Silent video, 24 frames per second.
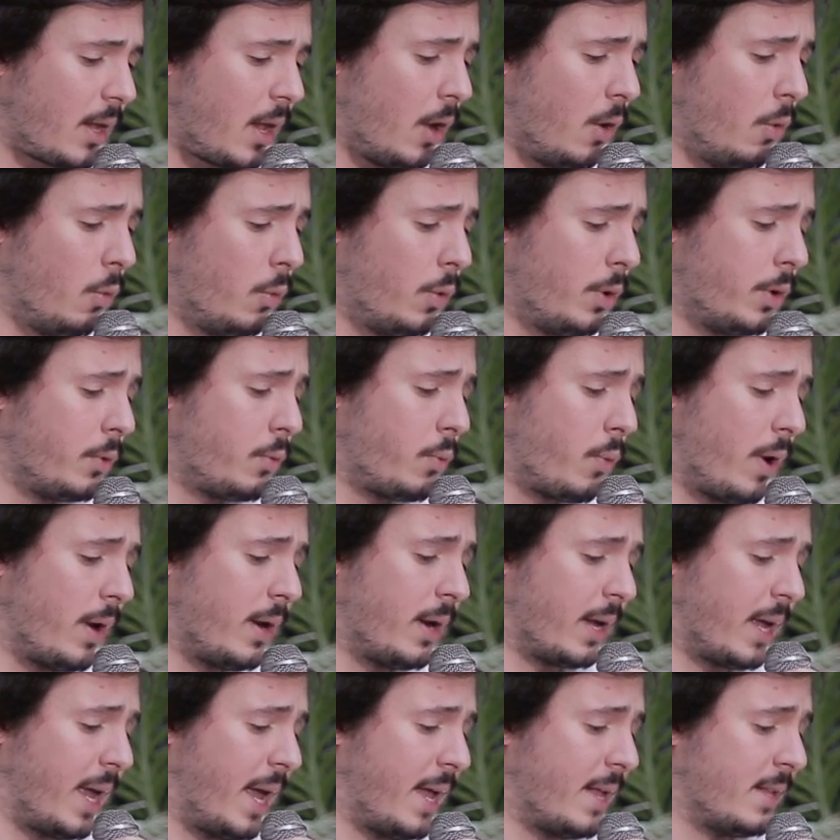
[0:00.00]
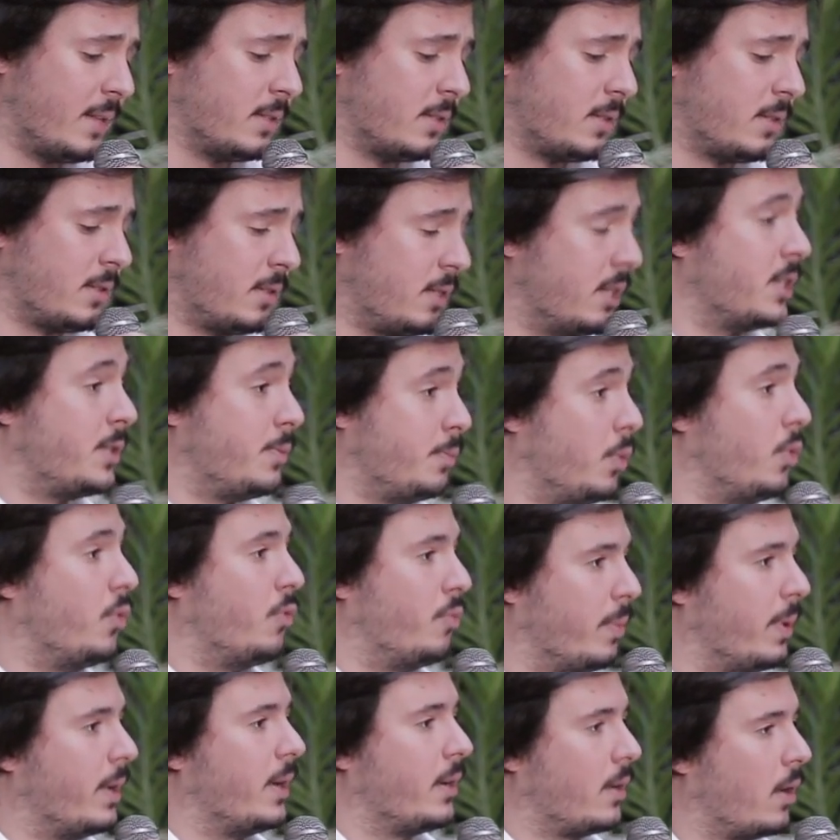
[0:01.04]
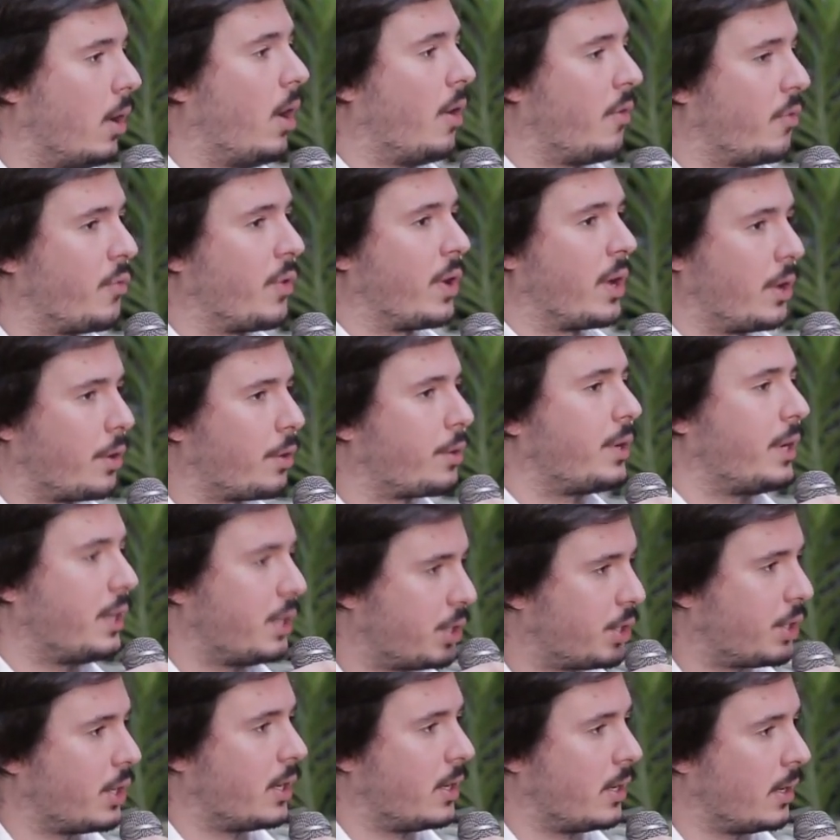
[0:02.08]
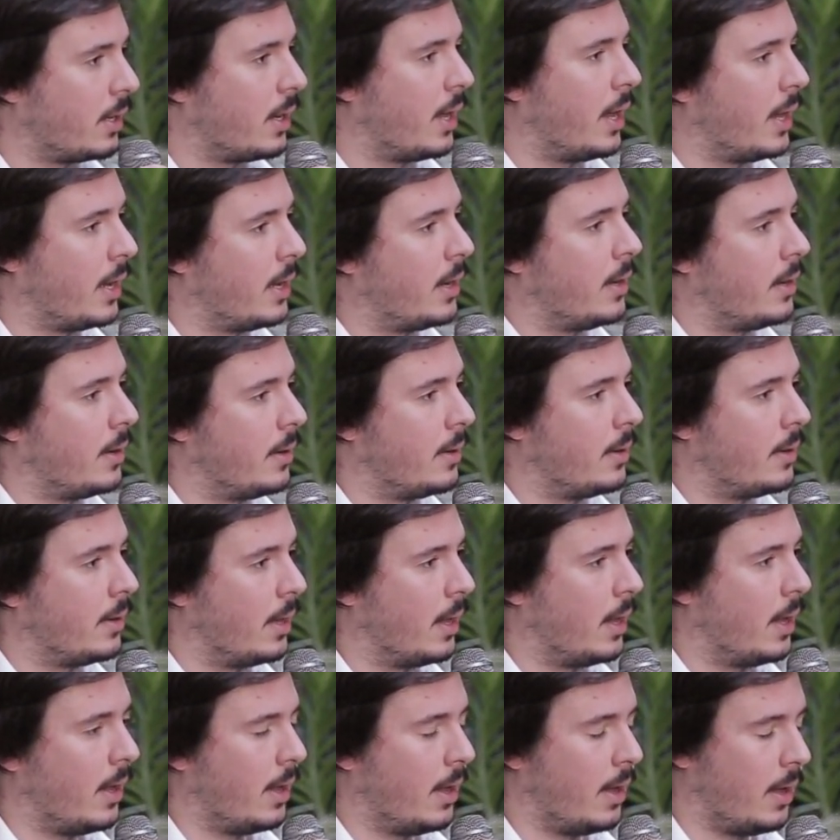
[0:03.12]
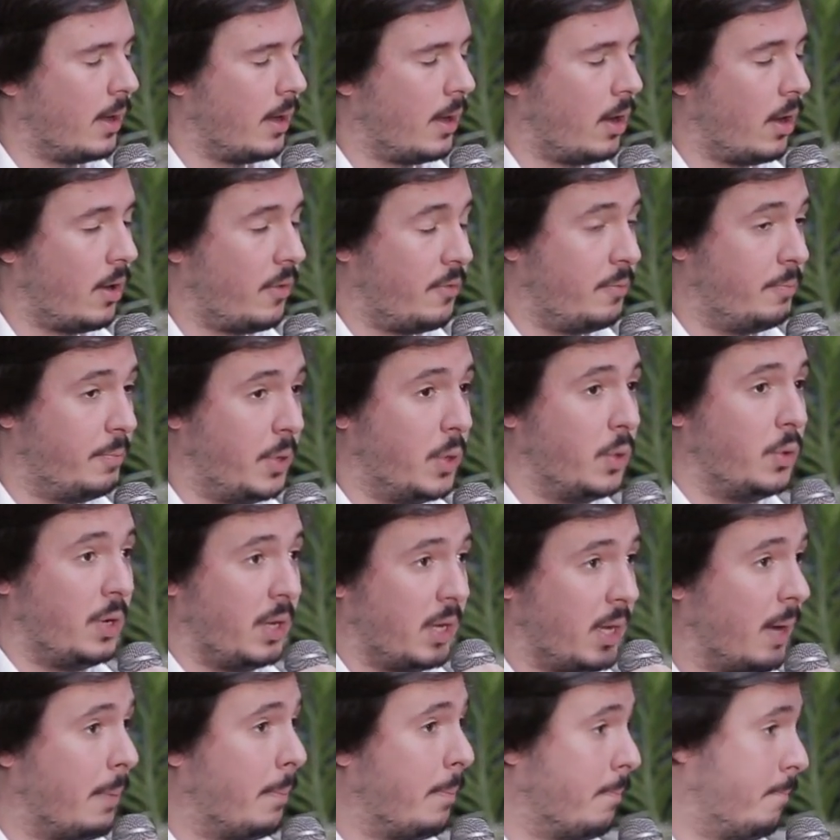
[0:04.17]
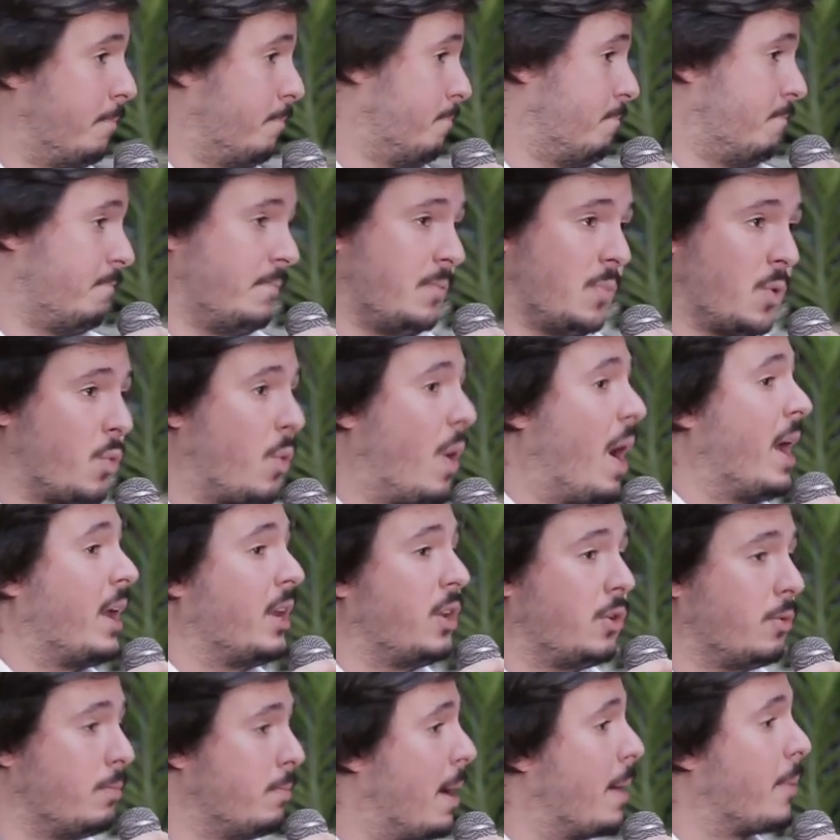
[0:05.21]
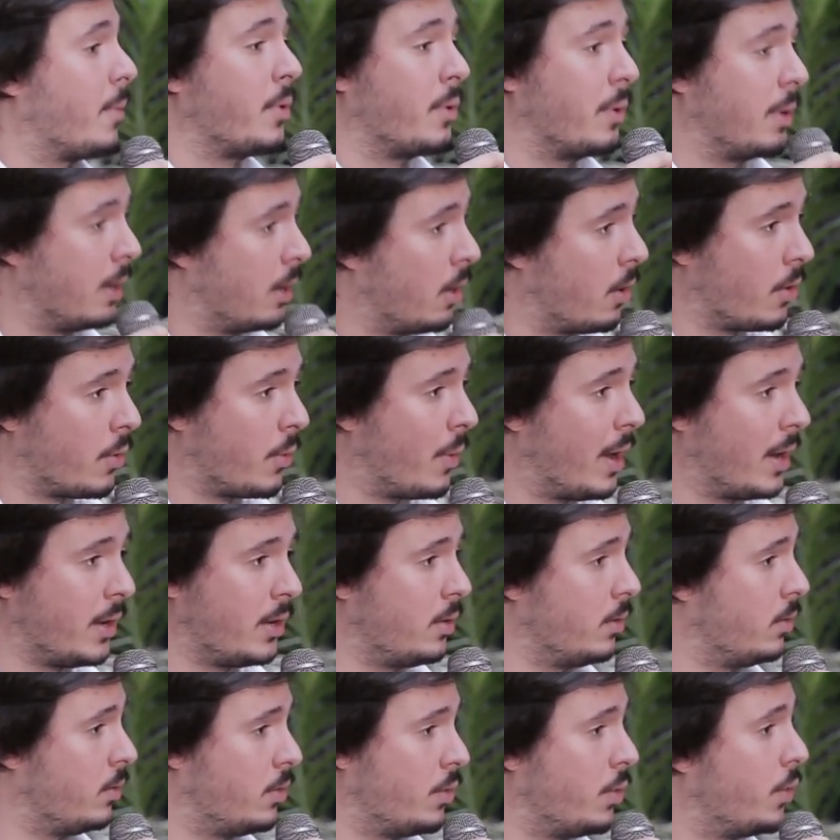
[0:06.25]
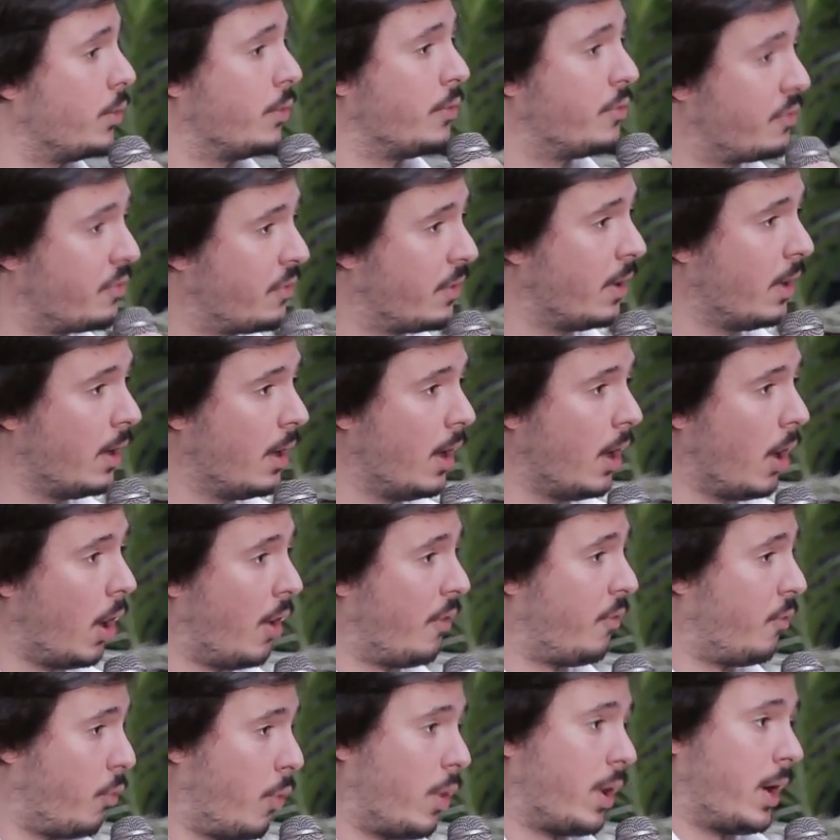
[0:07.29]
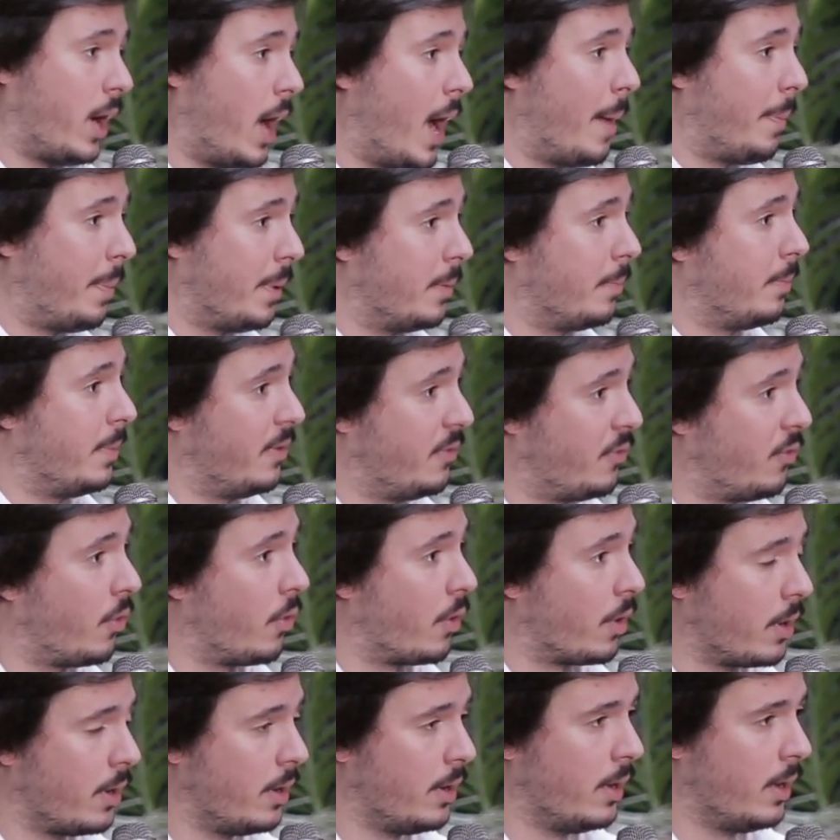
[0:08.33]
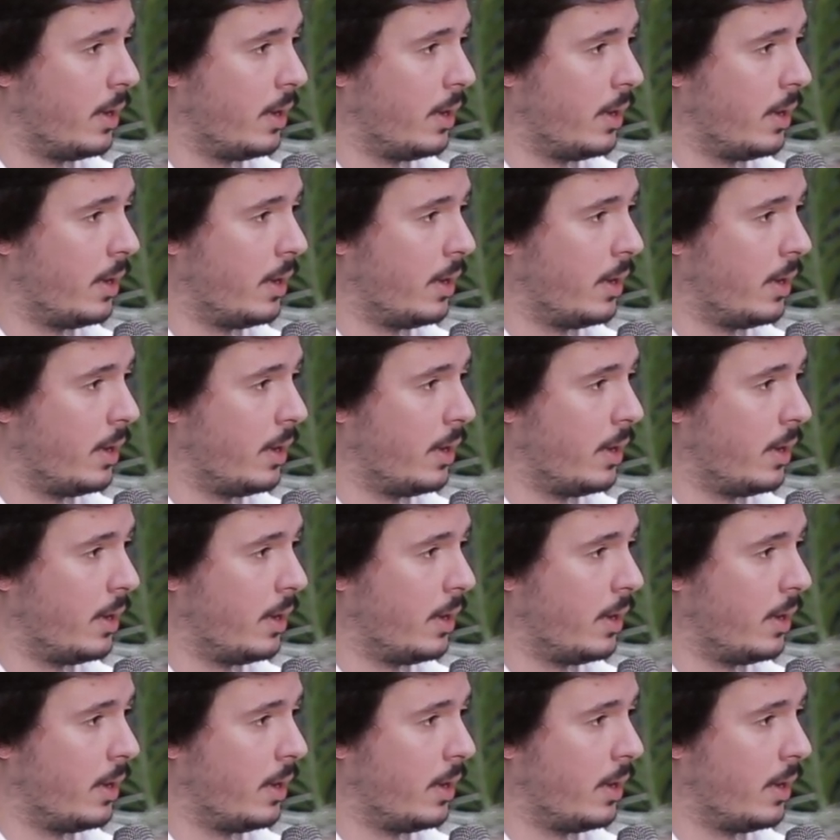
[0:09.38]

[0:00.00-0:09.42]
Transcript: would run against this movement of recognition and uh, of building a right to memory or right to truth of what happened before.